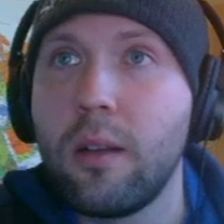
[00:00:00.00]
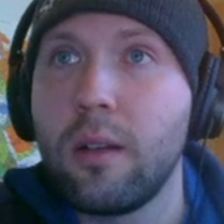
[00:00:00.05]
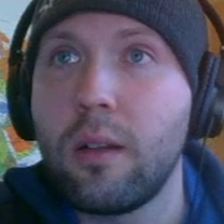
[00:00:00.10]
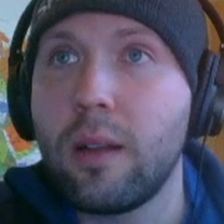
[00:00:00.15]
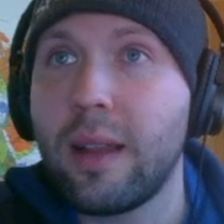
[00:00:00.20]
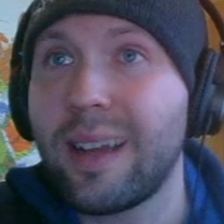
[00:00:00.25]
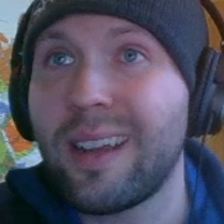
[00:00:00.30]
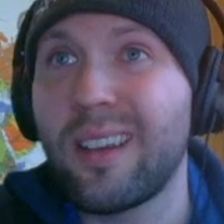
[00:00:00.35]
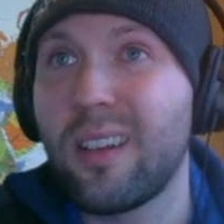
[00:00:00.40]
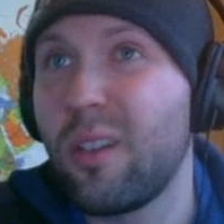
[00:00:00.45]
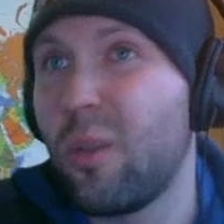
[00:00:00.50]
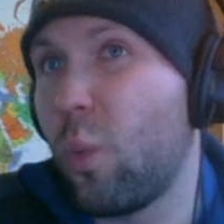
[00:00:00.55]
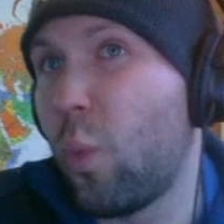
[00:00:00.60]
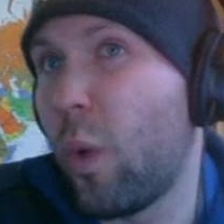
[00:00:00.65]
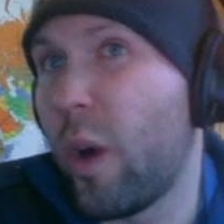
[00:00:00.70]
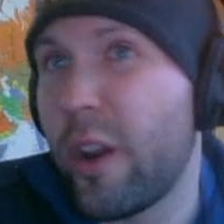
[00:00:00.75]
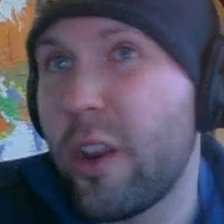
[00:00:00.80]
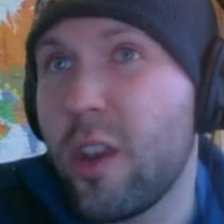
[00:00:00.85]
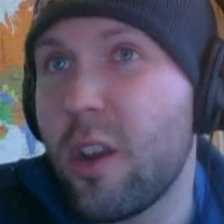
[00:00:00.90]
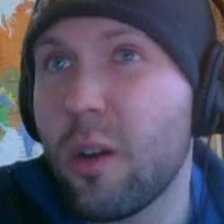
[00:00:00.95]
like
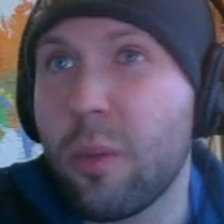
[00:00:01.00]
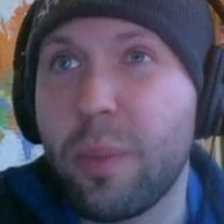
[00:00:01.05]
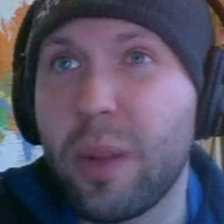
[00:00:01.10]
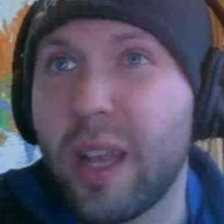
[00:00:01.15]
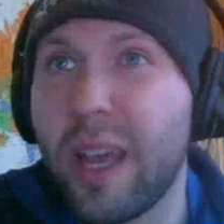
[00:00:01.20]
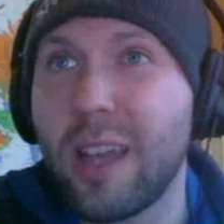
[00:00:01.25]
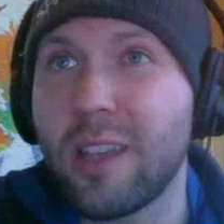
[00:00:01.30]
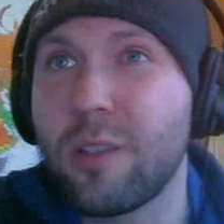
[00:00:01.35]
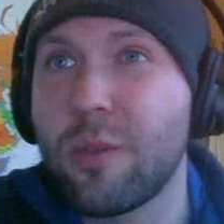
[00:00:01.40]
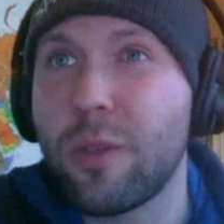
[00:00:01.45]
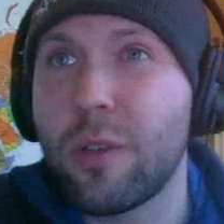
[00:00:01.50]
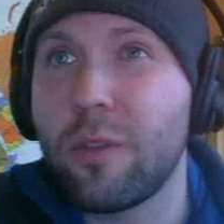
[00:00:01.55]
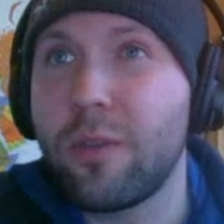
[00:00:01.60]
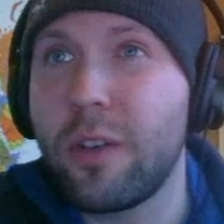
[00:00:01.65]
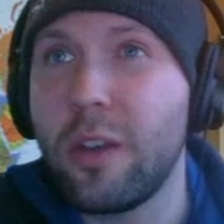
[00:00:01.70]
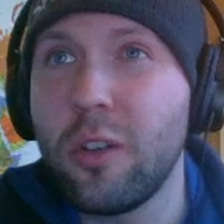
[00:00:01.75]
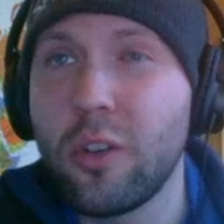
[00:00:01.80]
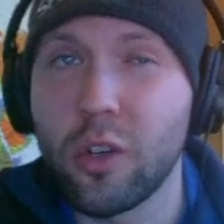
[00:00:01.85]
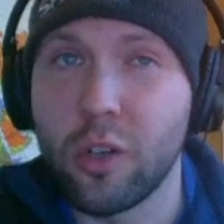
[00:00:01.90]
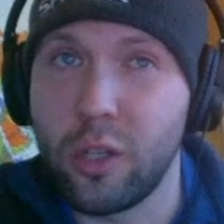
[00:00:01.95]
what are your plans for the
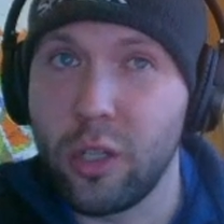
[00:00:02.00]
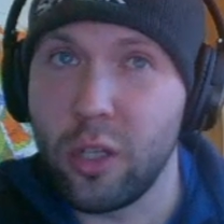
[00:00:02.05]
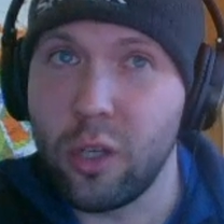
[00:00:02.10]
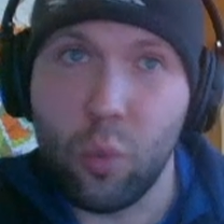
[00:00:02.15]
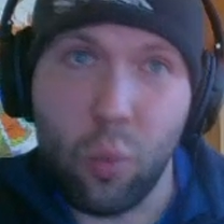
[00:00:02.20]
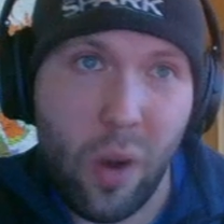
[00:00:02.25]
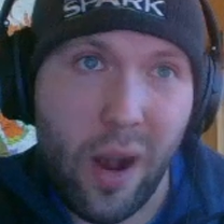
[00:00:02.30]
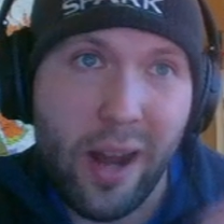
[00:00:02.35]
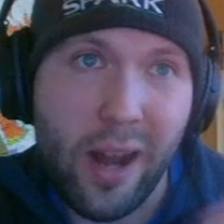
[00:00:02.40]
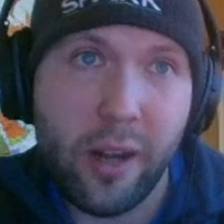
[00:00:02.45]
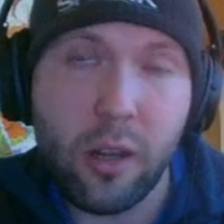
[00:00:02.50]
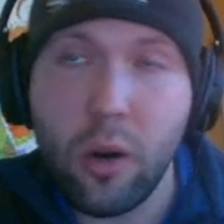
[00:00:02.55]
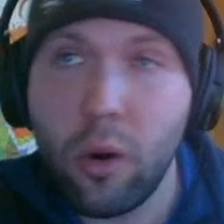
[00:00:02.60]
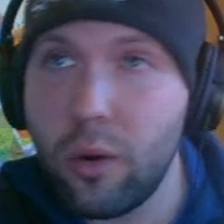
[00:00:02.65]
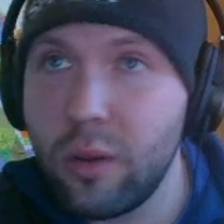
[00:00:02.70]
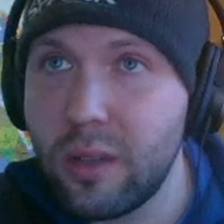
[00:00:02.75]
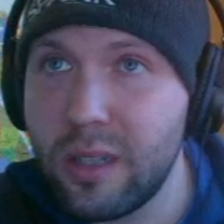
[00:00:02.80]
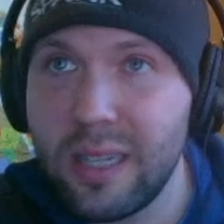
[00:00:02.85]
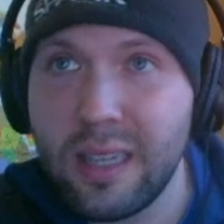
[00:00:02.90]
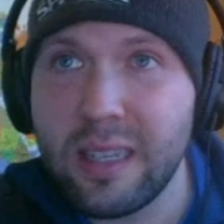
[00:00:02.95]
future do you want to go
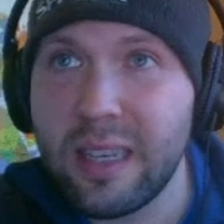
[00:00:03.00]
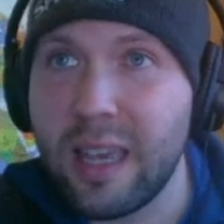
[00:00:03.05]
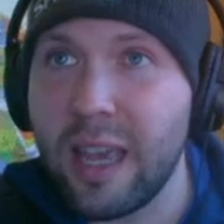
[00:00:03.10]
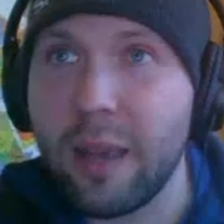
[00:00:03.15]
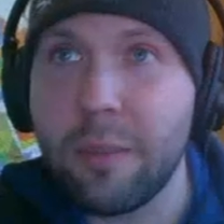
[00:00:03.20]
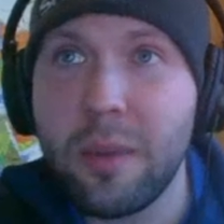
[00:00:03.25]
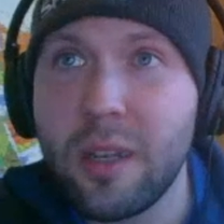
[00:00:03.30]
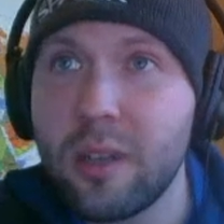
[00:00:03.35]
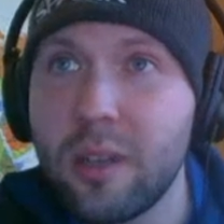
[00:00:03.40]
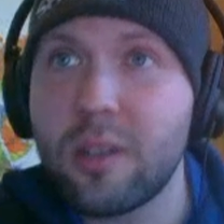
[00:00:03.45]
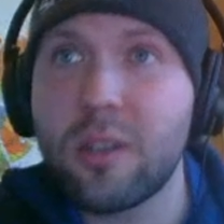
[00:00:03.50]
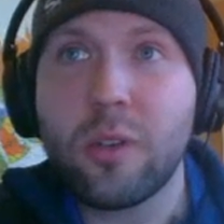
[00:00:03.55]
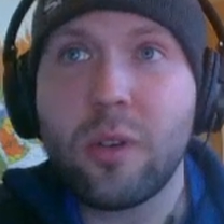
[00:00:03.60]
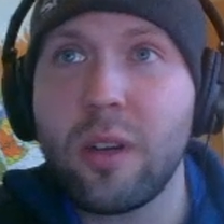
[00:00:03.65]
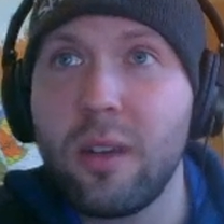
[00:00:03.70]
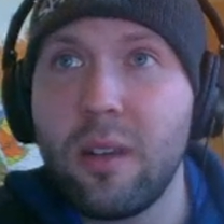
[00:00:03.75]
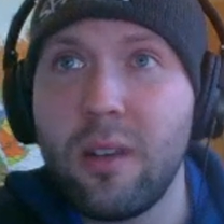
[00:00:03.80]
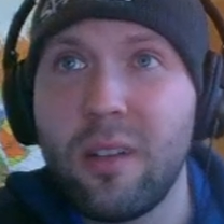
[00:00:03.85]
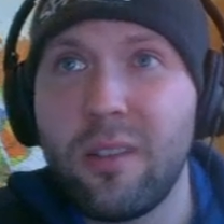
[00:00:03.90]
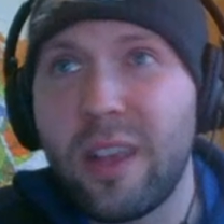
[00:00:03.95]
into the game
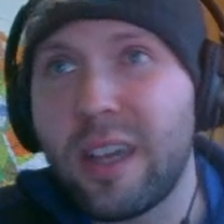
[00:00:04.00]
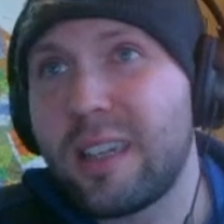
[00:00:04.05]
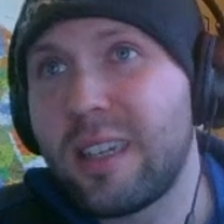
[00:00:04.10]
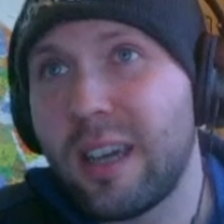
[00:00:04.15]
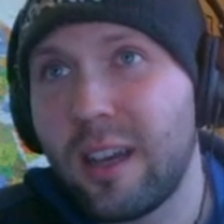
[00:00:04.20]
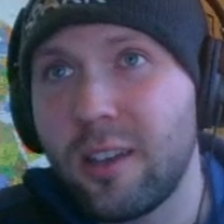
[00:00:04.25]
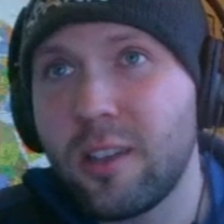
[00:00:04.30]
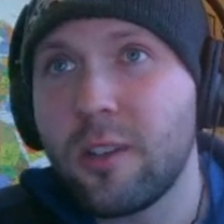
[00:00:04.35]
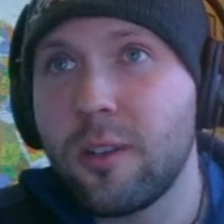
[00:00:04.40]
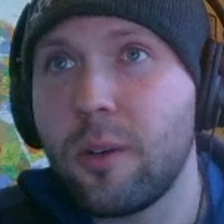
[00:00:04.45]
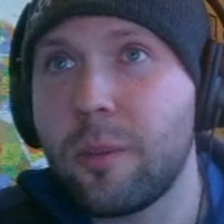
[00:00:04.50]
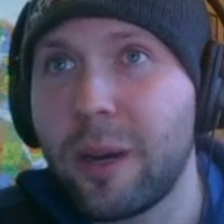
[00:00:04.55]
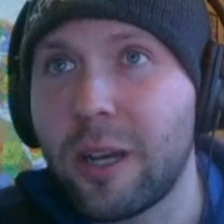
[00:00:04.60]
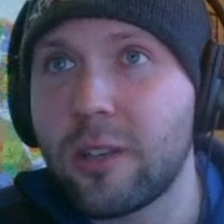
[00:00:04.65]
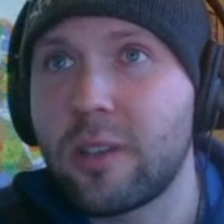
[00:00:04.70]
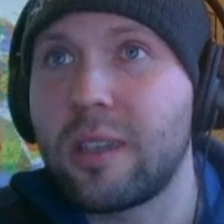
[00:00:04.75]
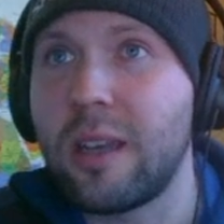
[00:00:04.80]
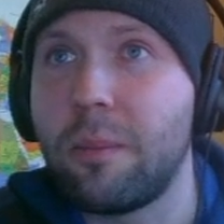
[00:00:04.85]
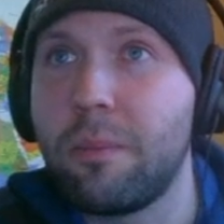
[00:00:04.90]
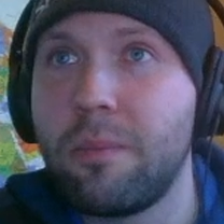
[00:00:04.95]
industry that tells you about
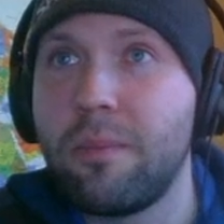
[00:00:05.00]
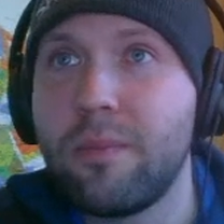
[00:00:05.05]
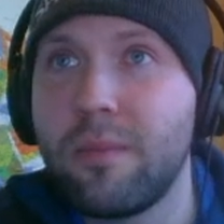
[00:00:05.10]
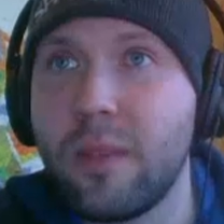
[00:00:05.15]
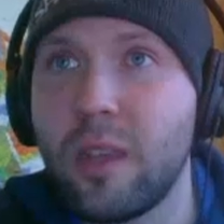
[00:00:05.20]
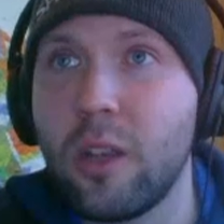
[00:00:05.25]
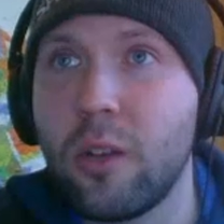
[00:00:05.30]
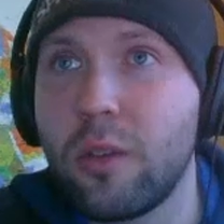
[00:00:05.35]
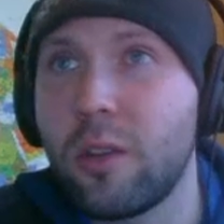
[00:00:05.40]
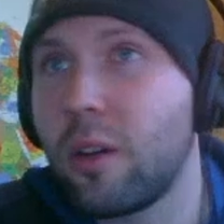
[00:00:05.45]
some you know,